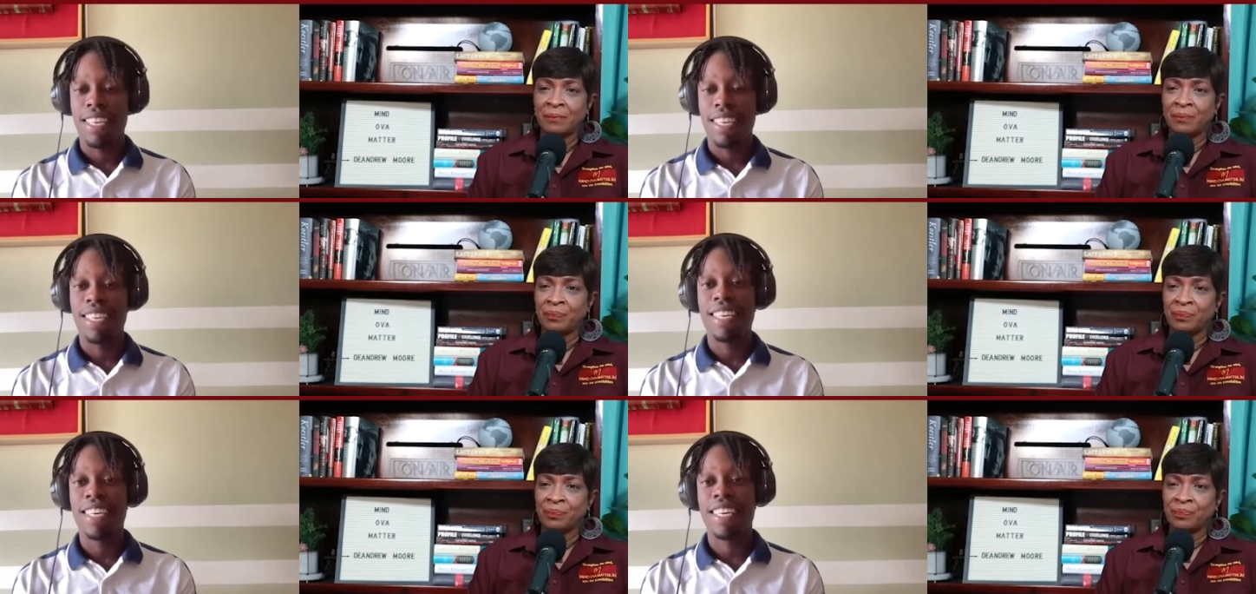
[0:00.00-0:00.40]

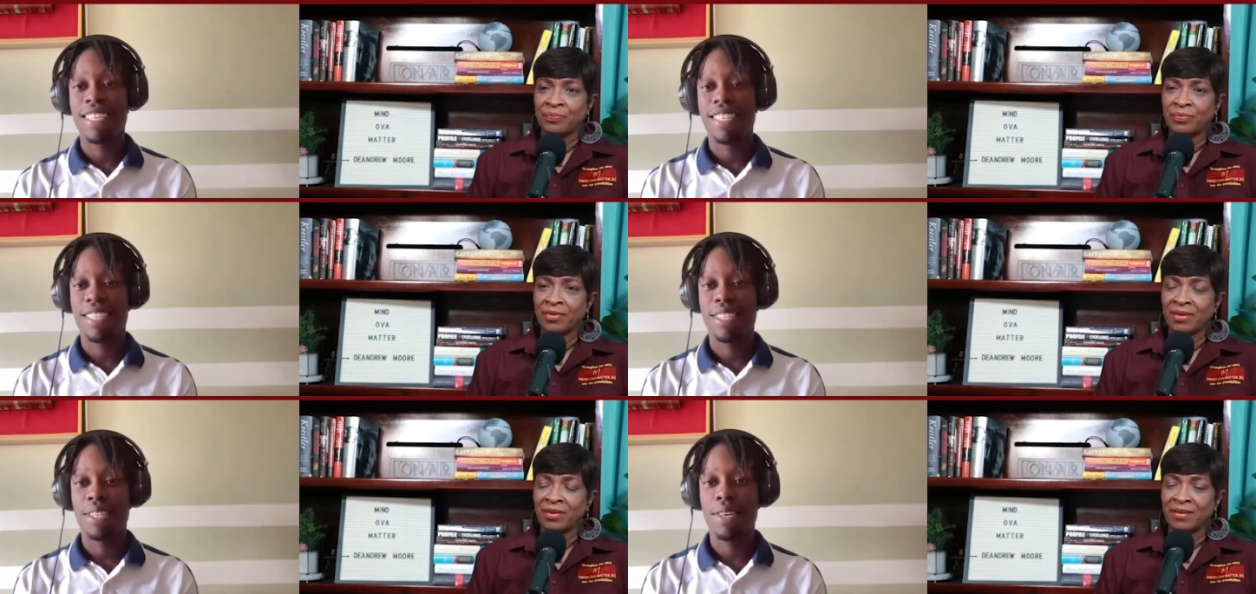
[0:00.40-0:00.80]

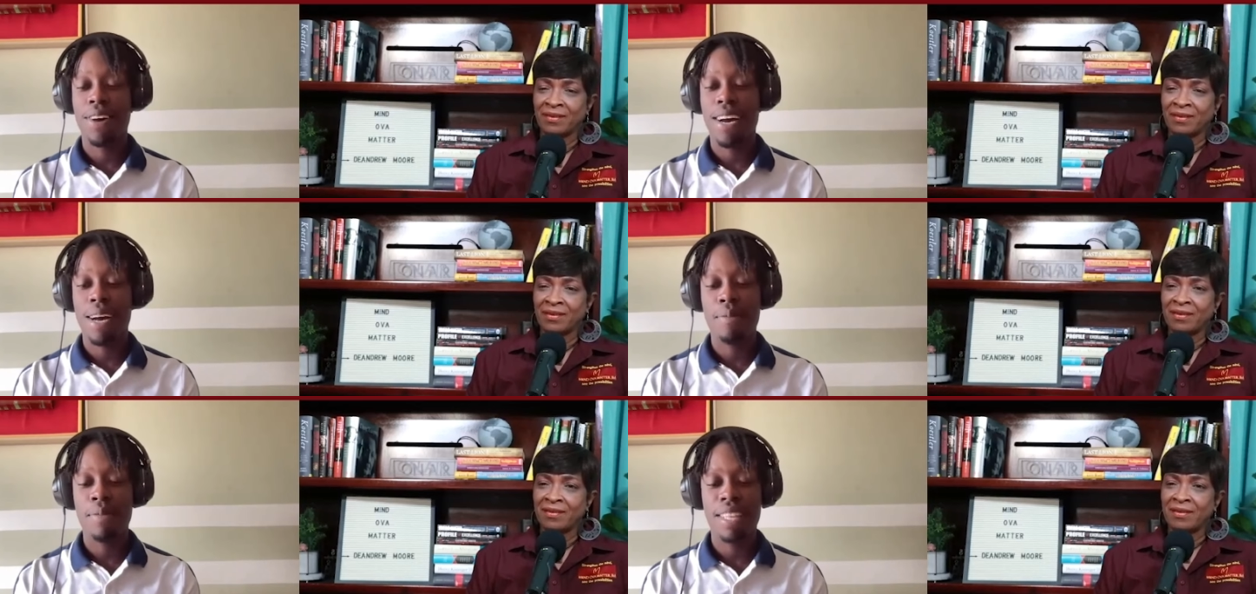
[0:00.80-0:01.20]
Speaker 1: Yes,
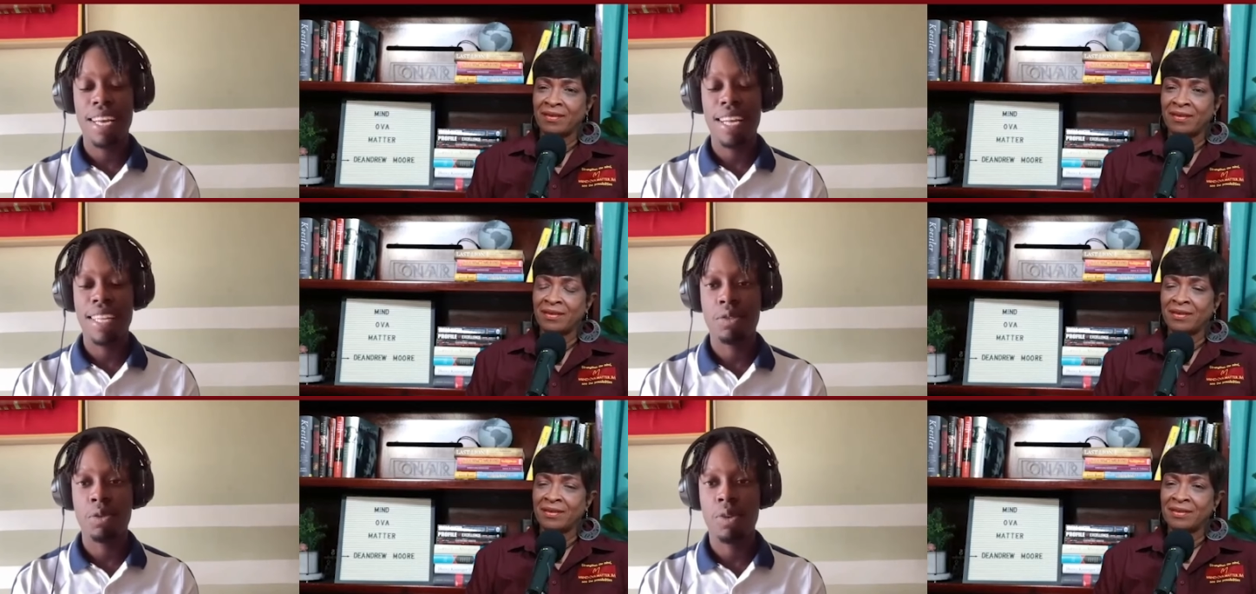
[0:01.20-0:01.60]
so um,
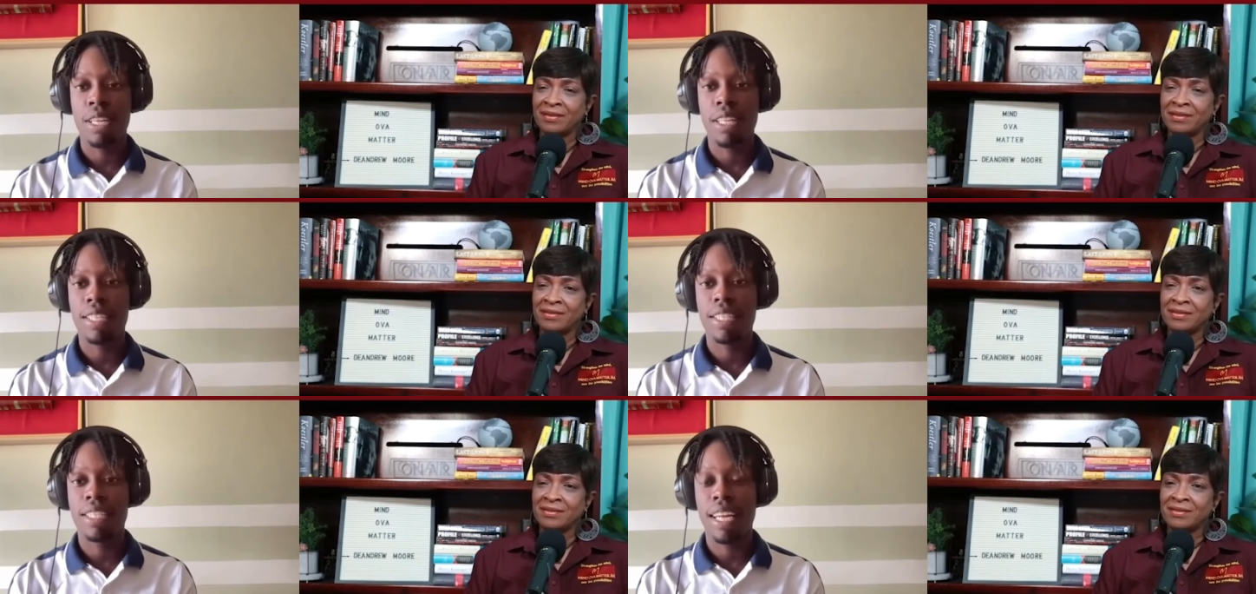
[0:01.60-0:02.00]
that's one
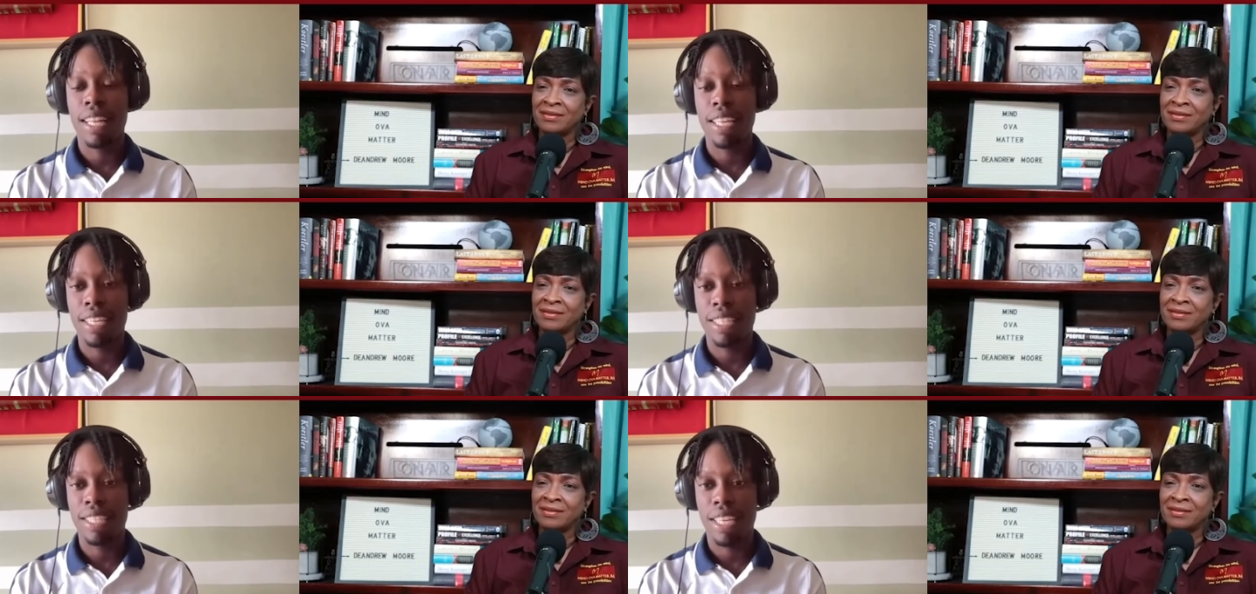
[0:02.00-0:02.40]
of the
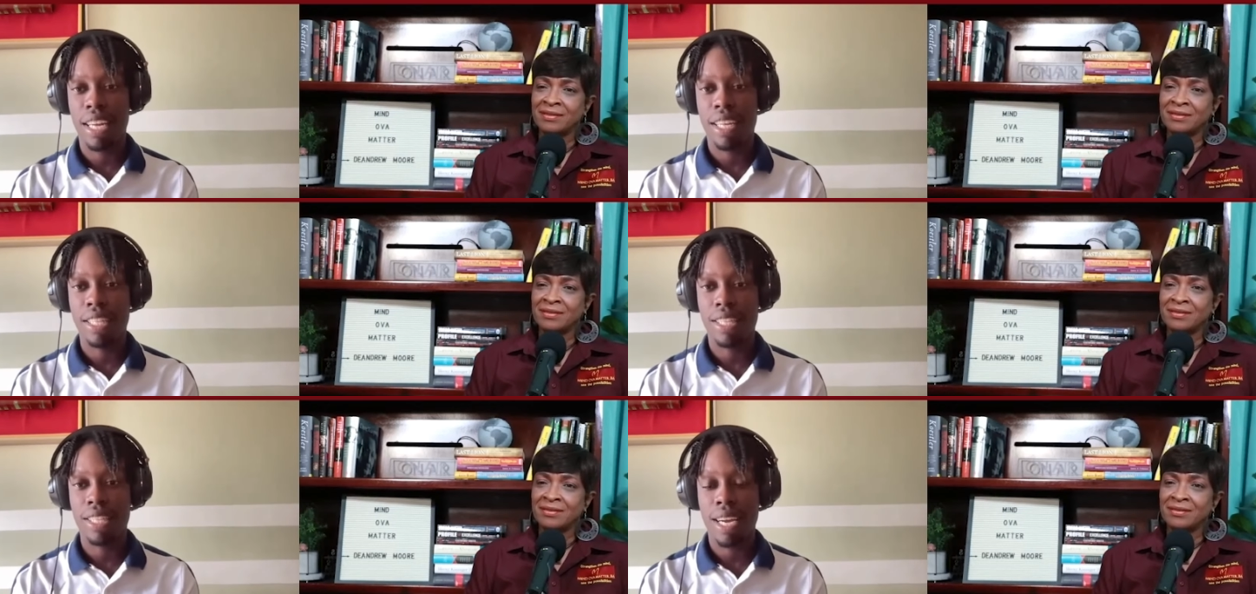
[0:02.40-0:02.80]
challenges that